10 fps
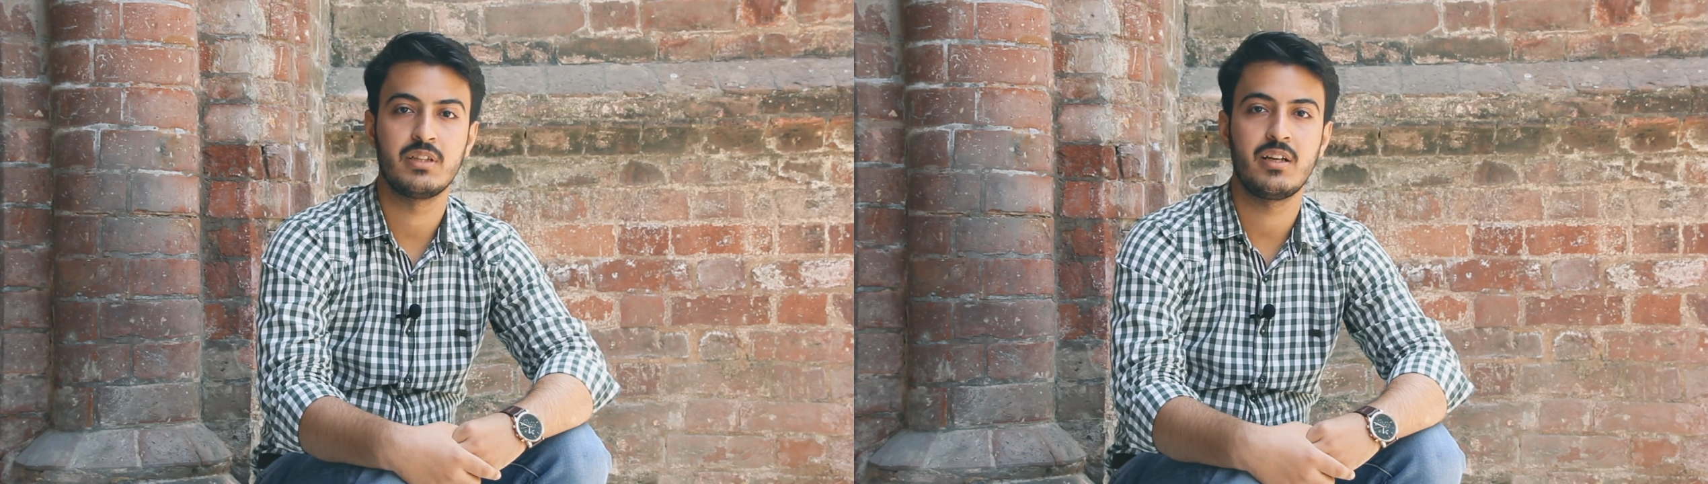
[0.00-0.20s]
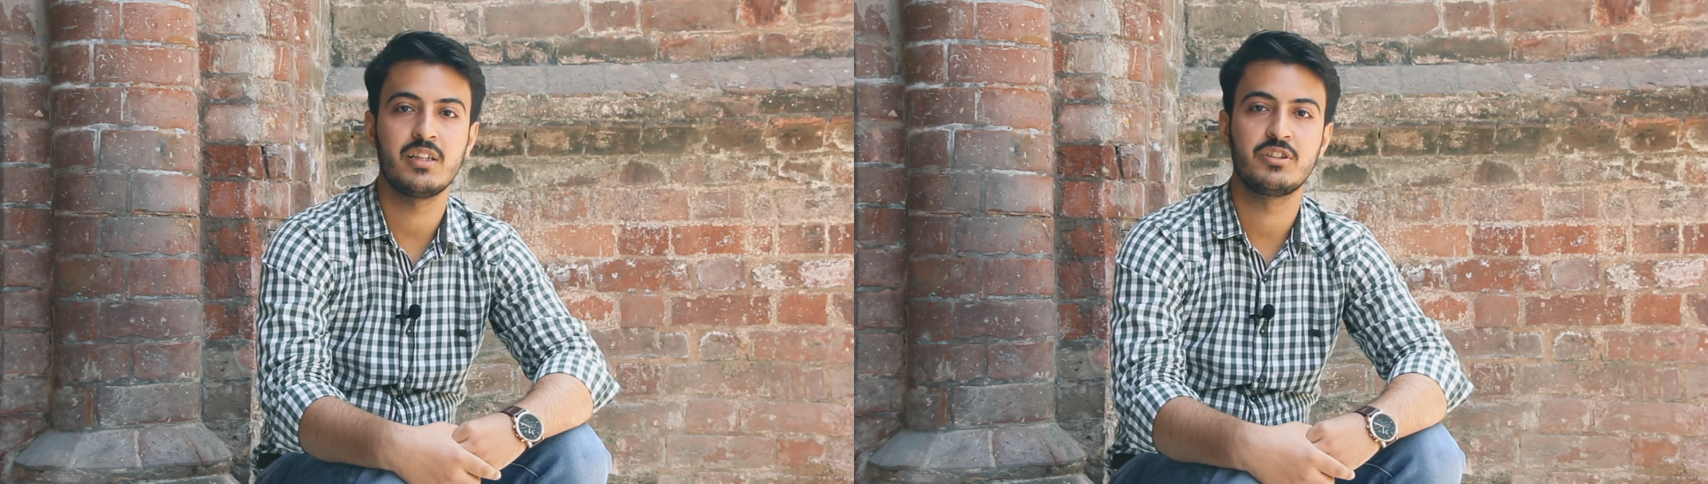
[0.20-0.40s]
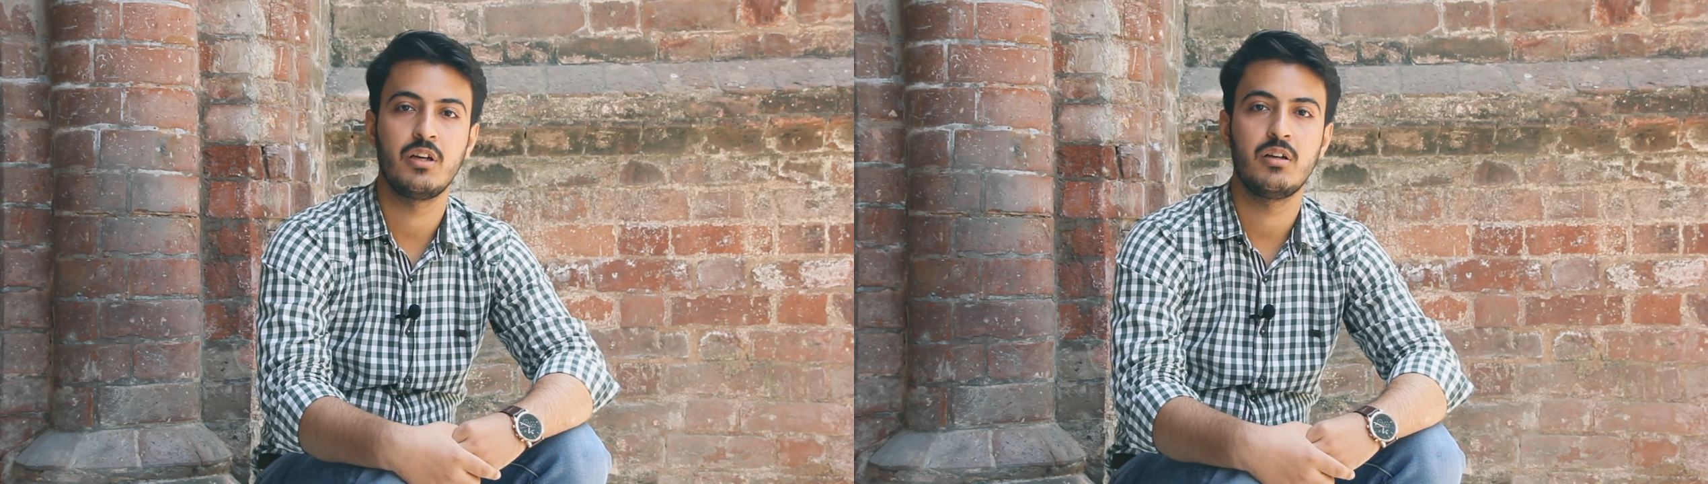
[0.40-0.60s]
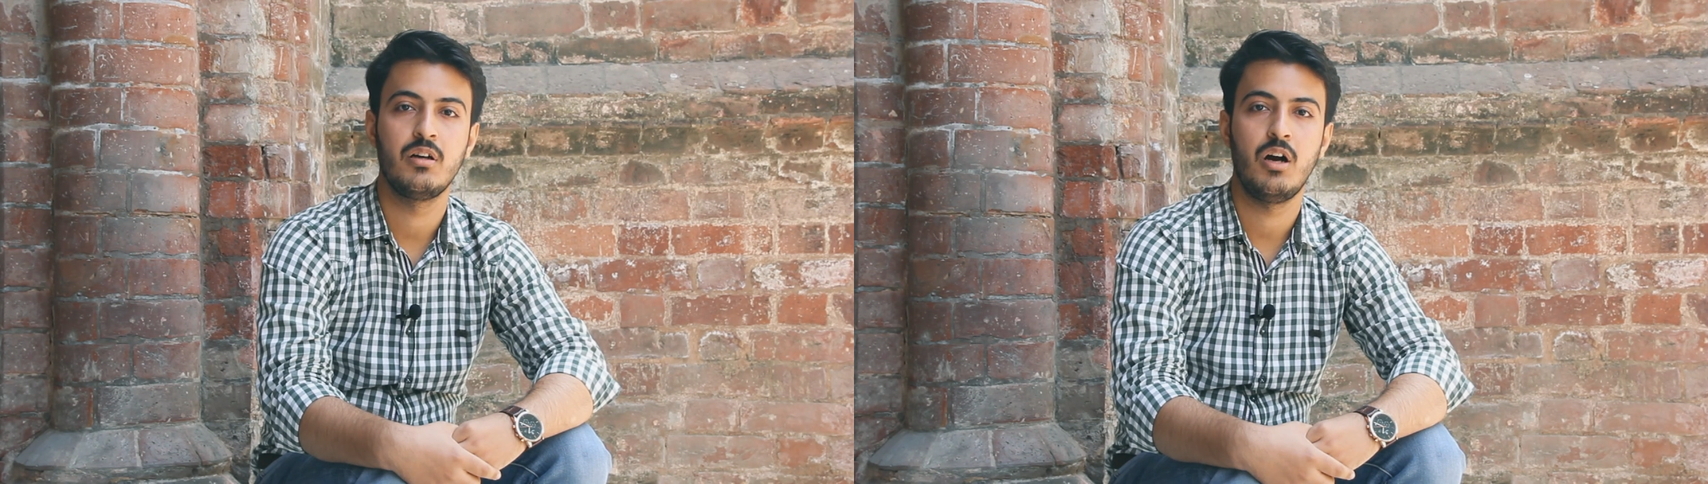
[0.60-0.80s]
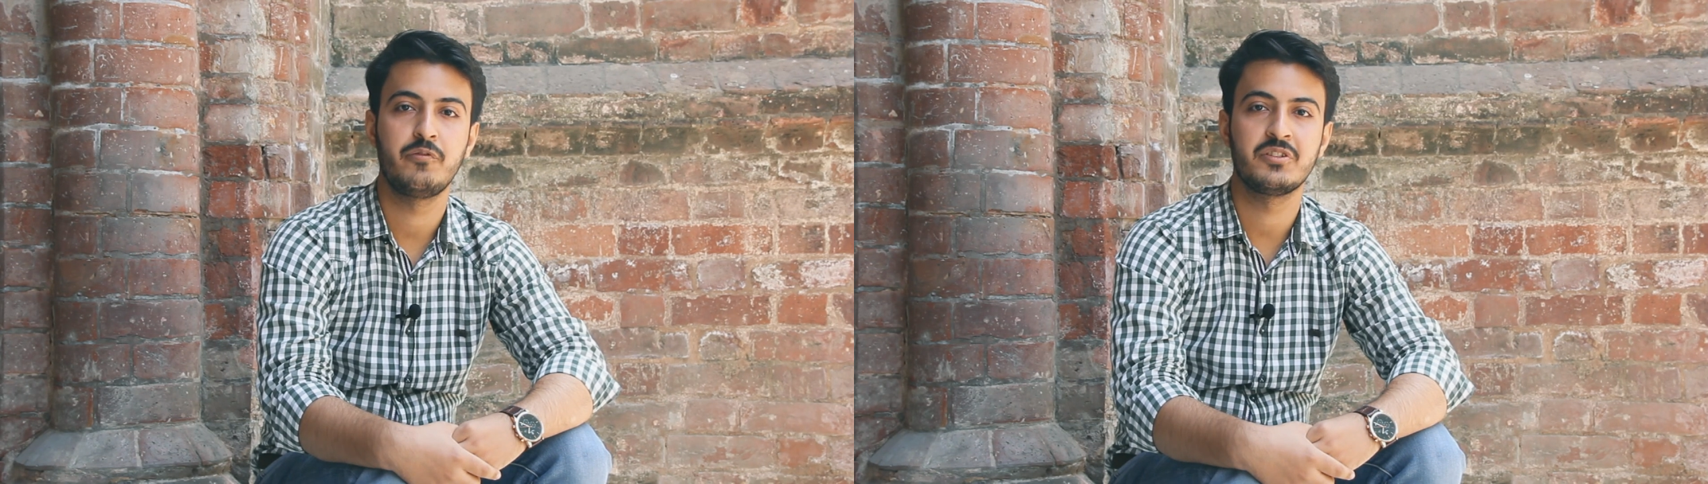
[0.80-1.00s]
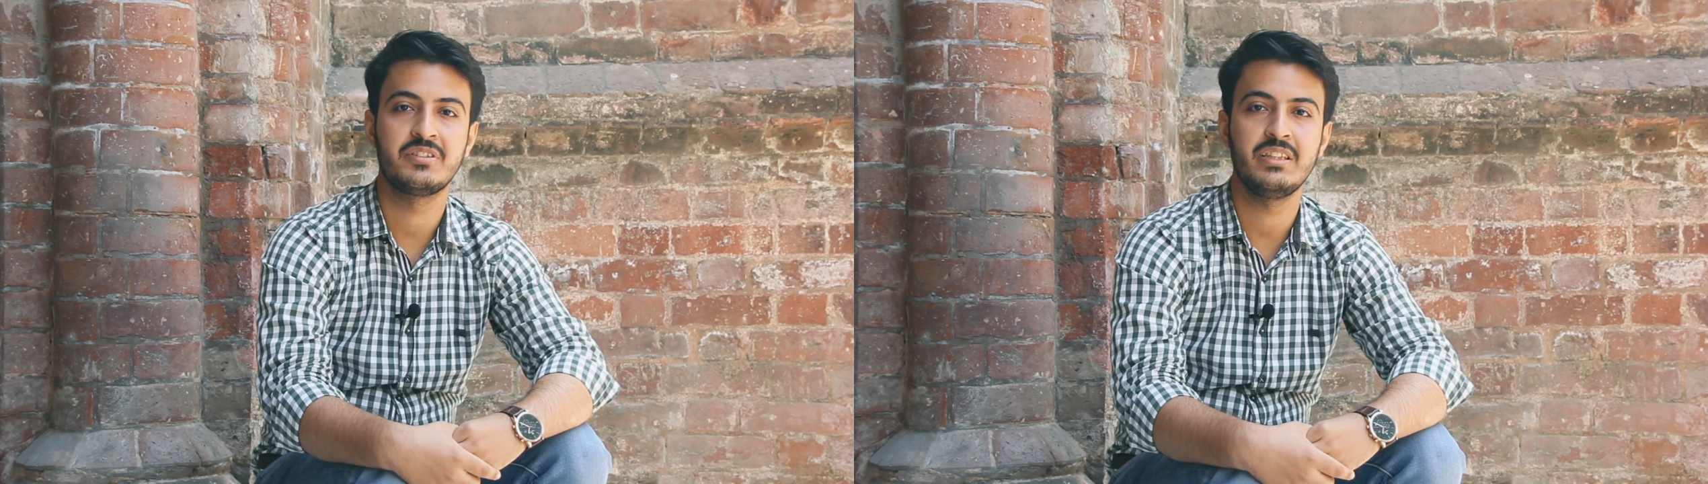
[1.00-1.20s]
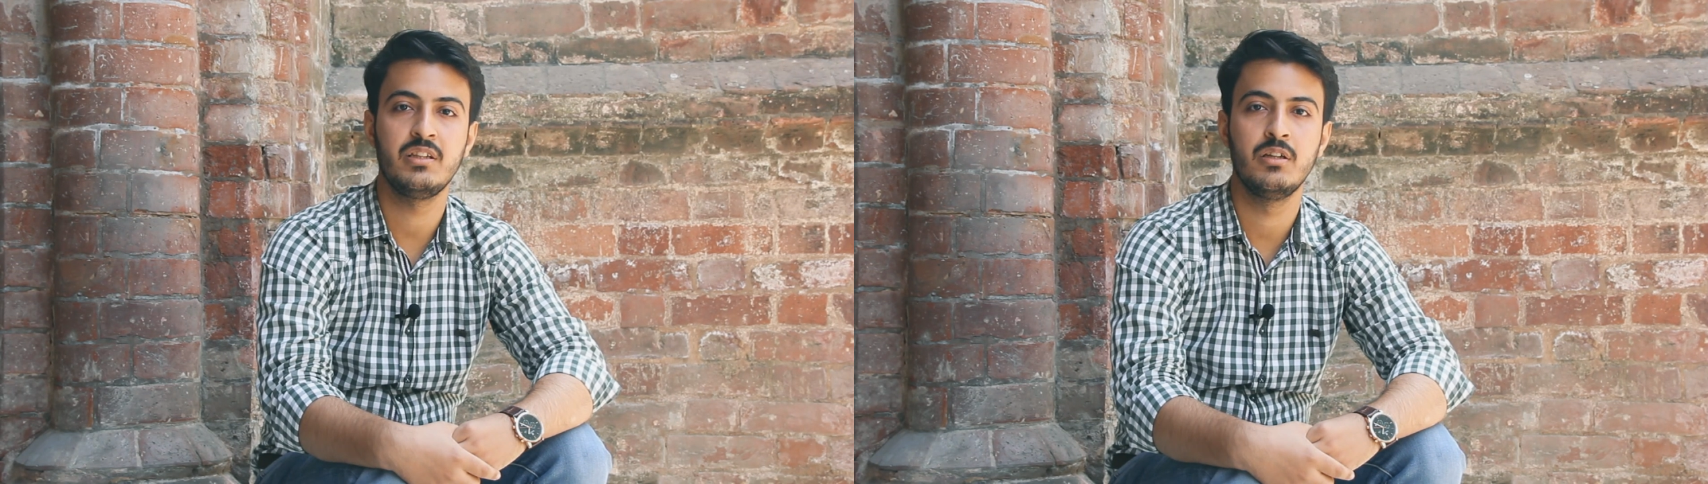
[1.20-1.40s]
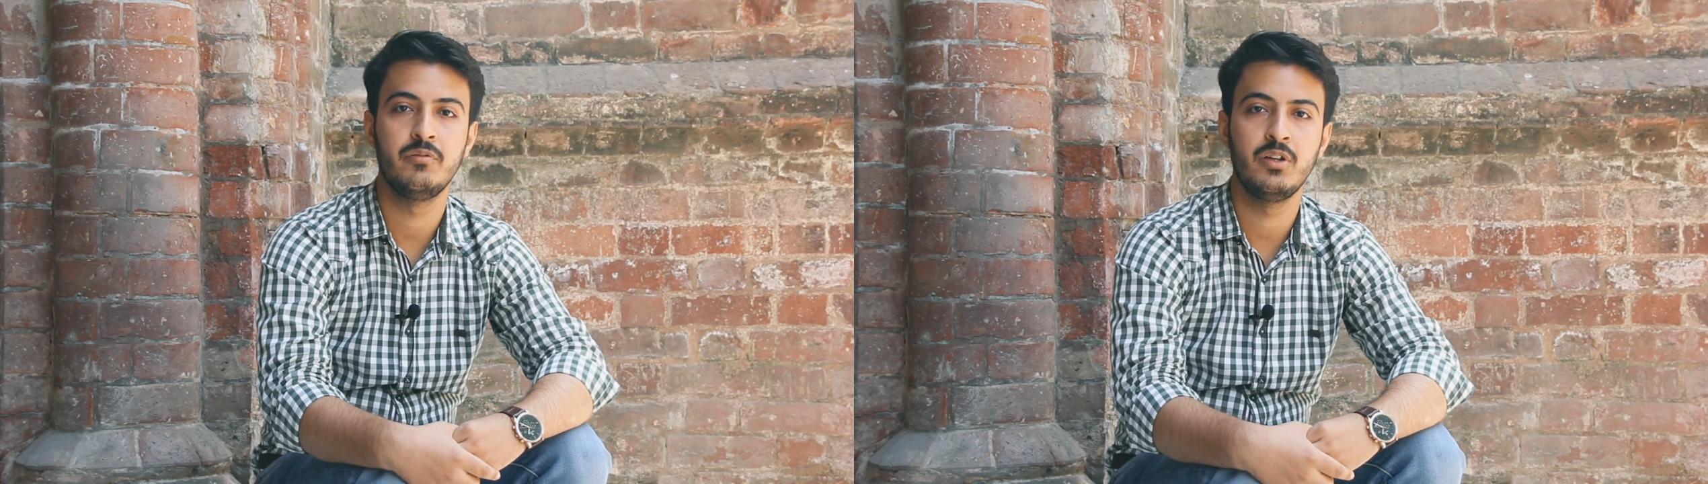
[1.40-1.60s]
Zara Shah after seeing her